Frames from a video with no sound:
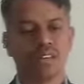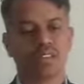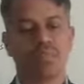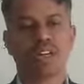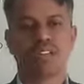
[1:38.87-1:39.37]

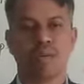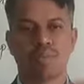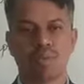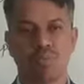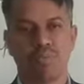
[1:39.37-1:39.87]
some are
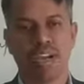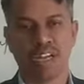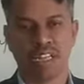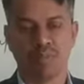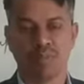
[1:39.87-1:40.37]

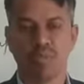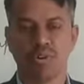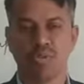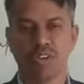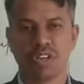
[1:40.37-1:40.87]
saprophytic type of
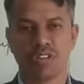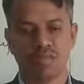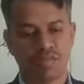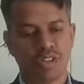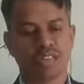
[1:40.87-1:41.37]
nutrition,